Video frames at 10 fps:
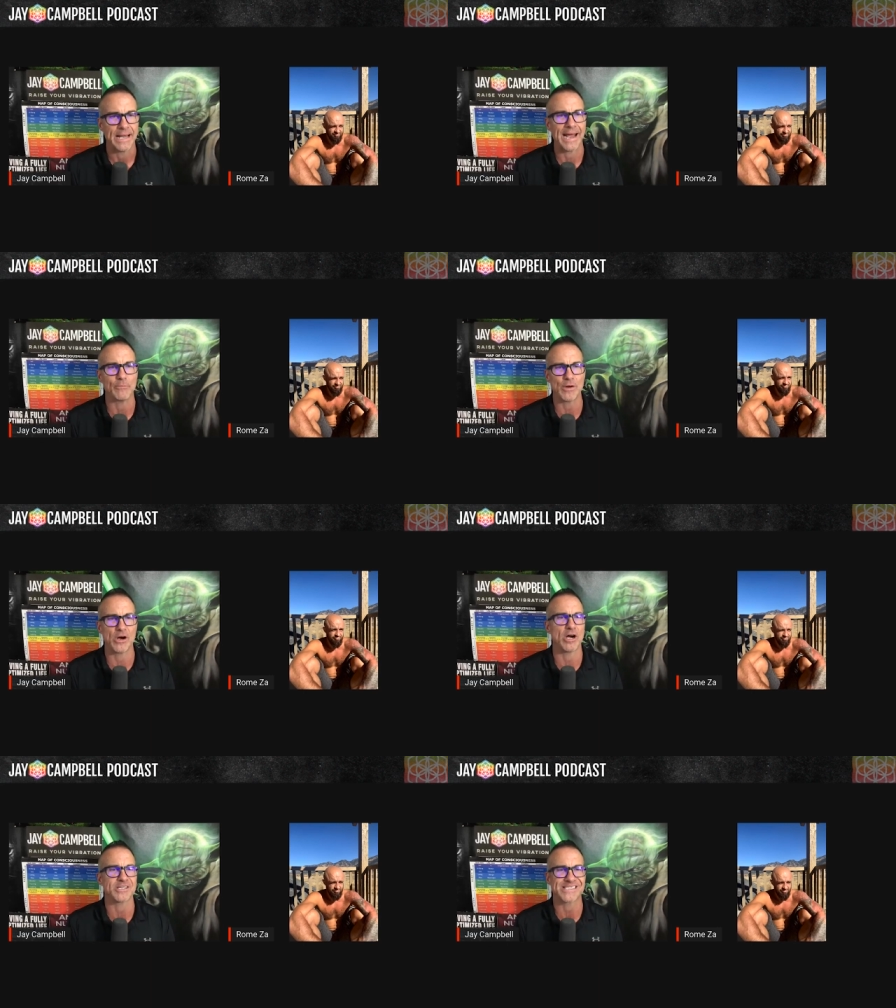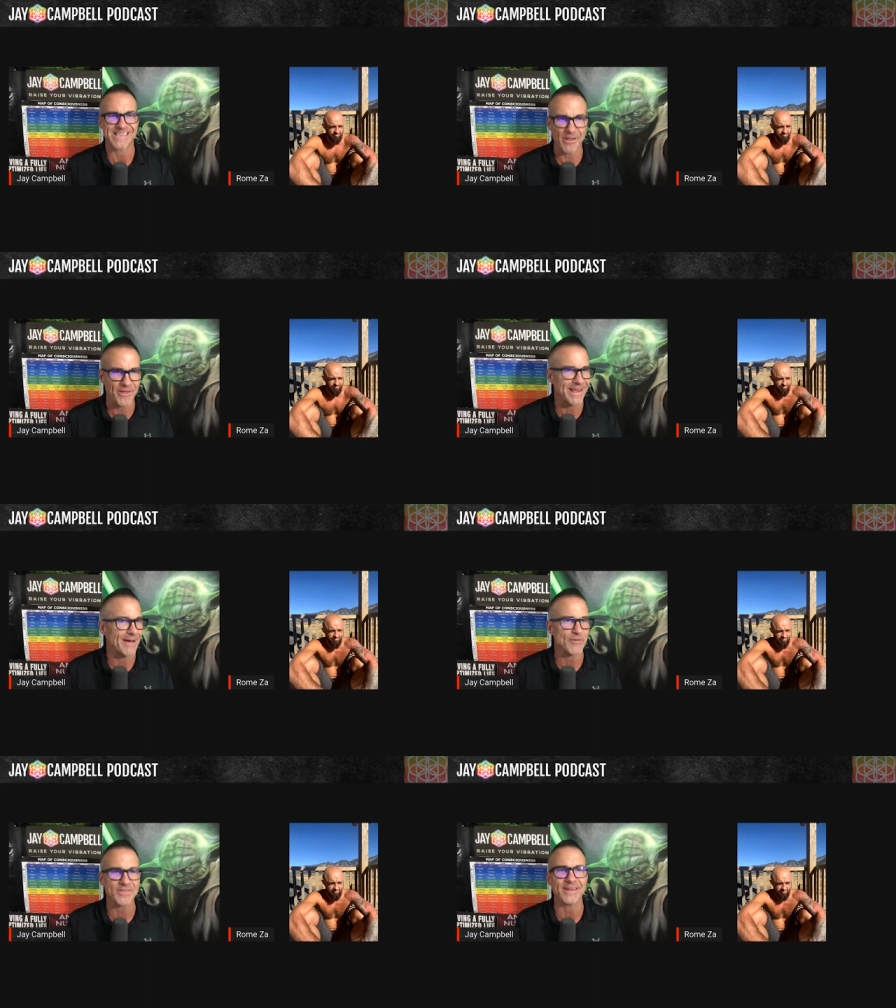and we are selling
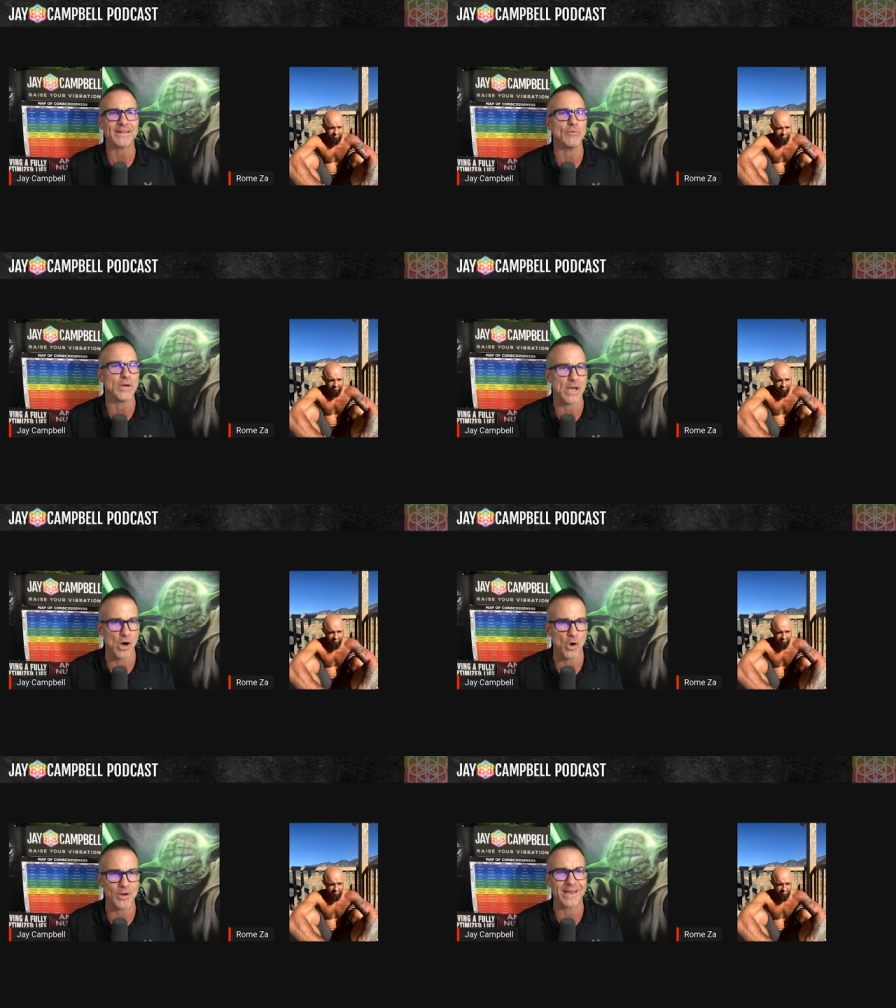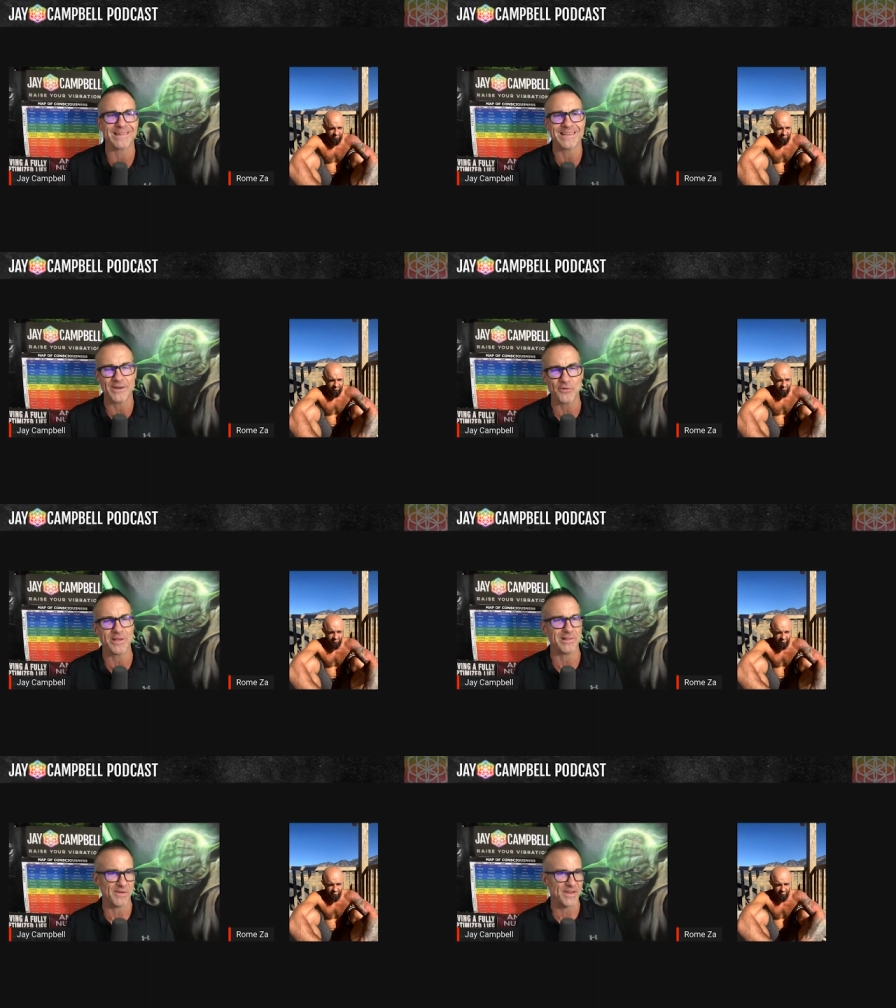everything that we own and
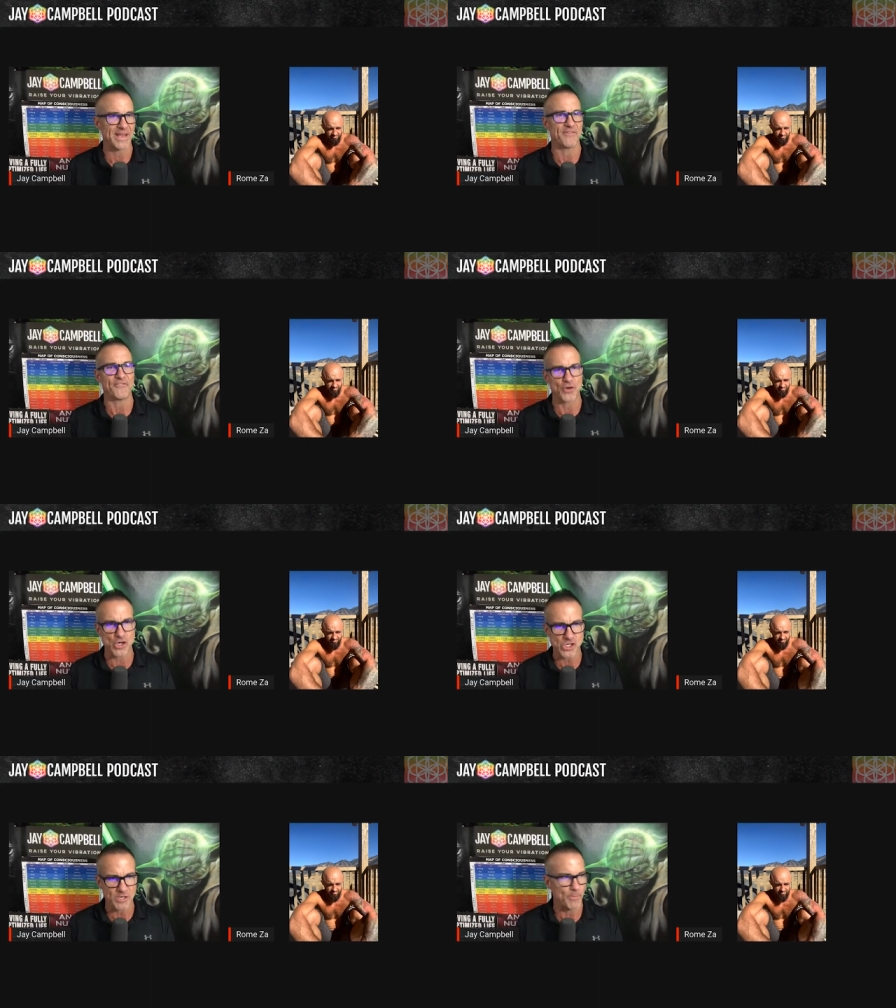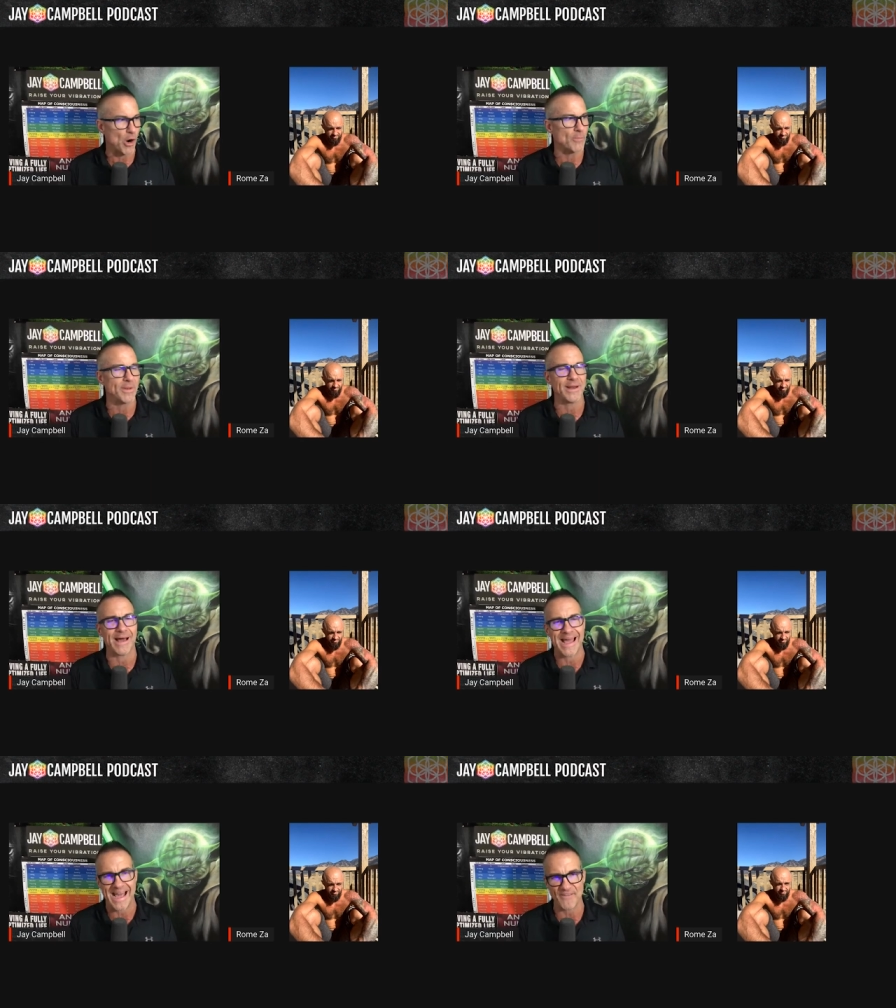literally living in a furnished apartment
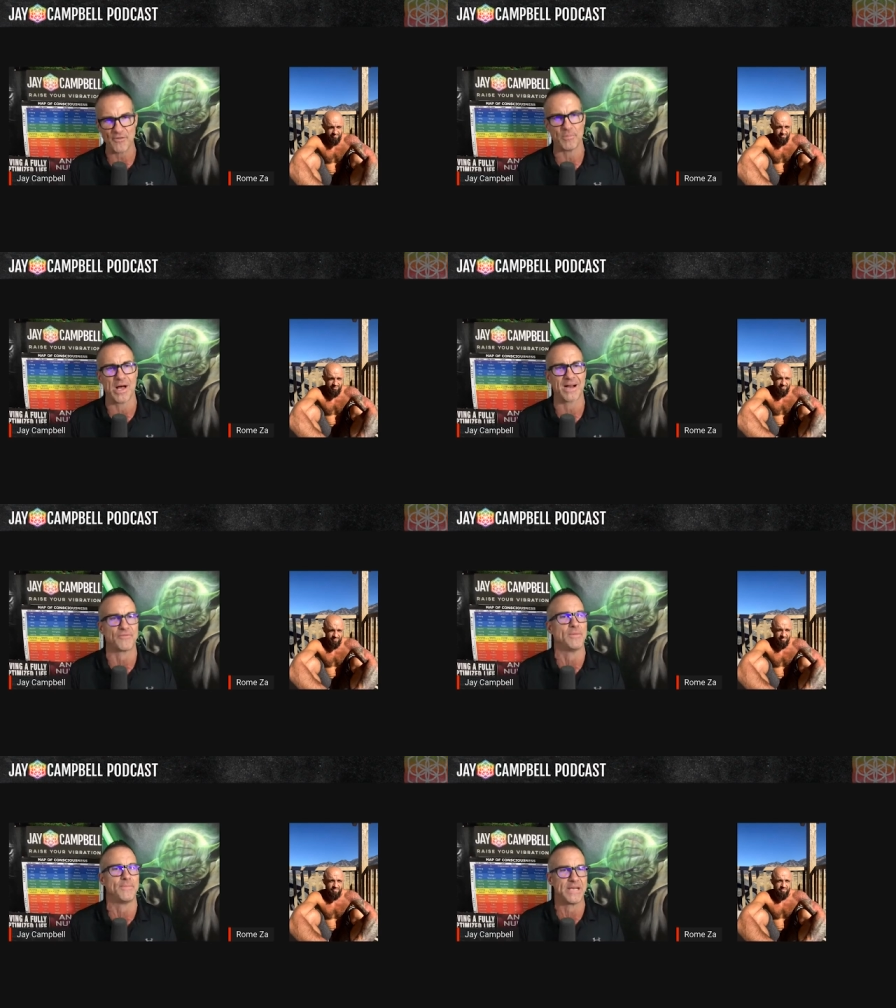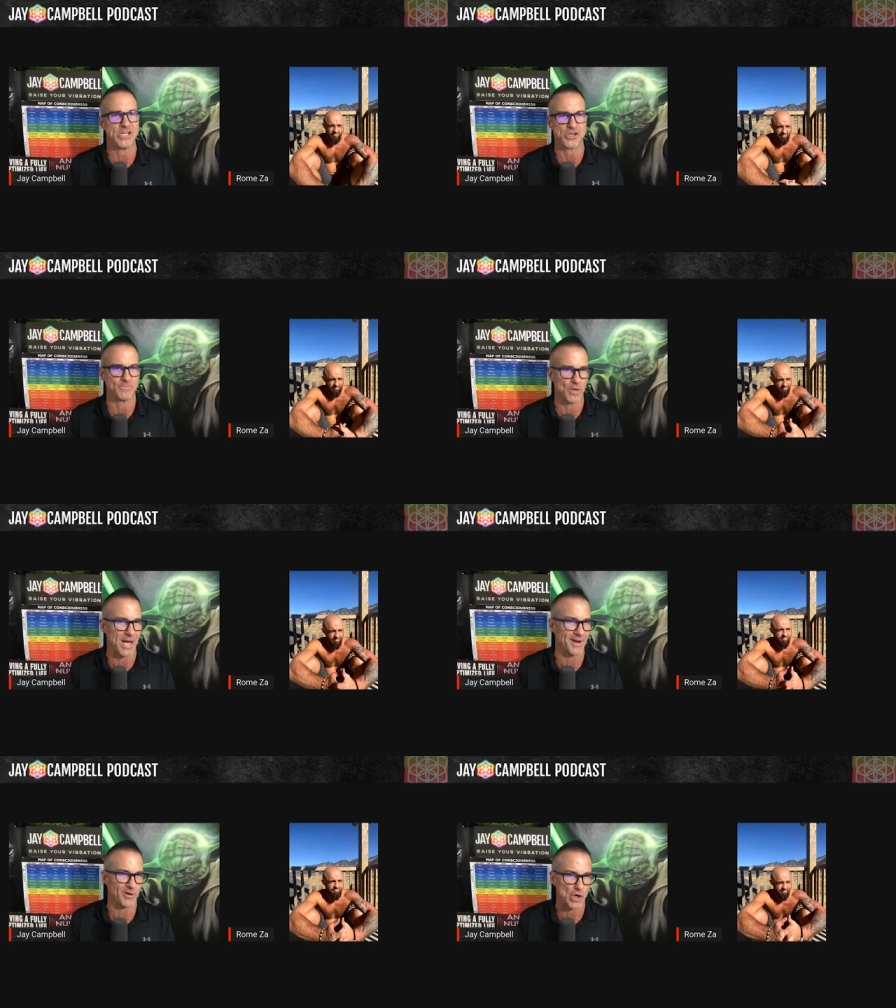a half a block from the beach in
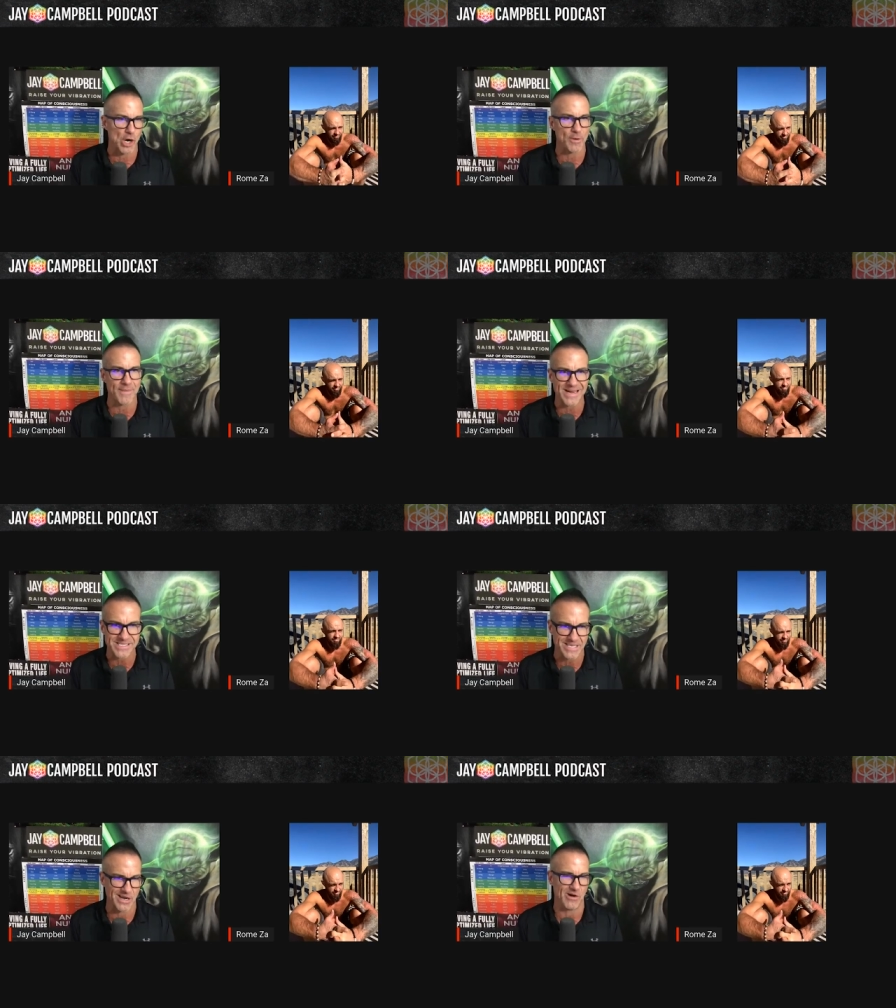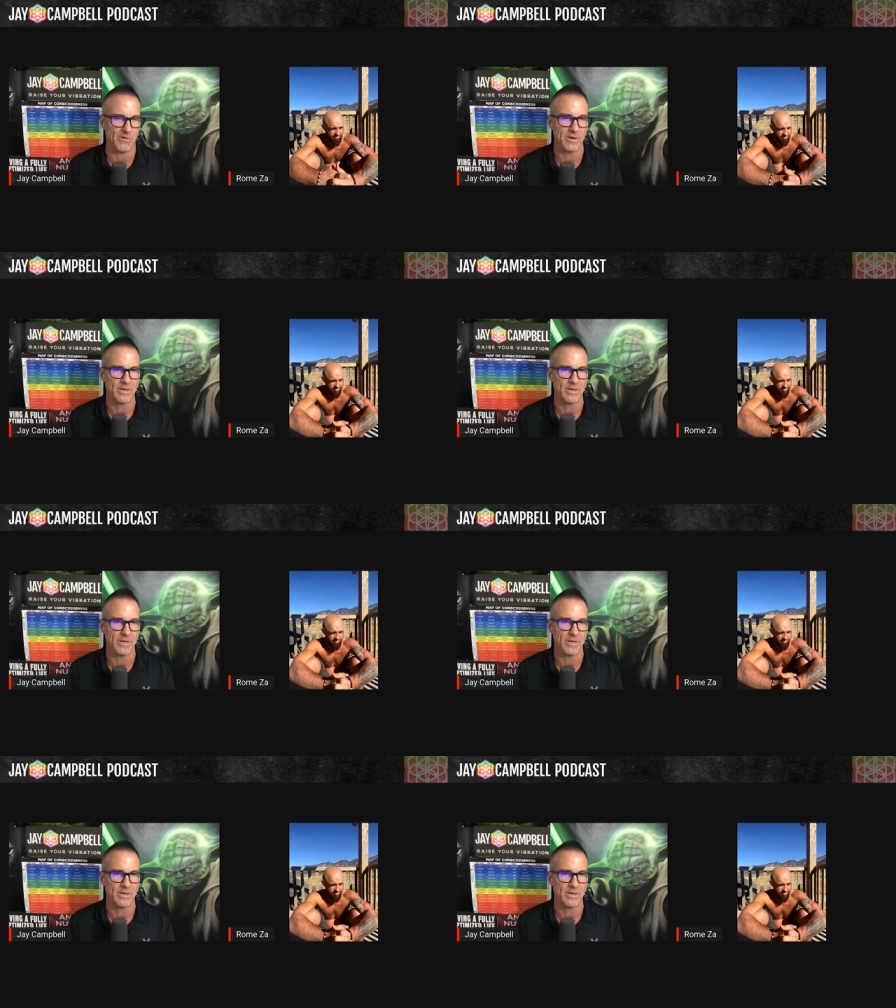Playa del Carmen, Mexico.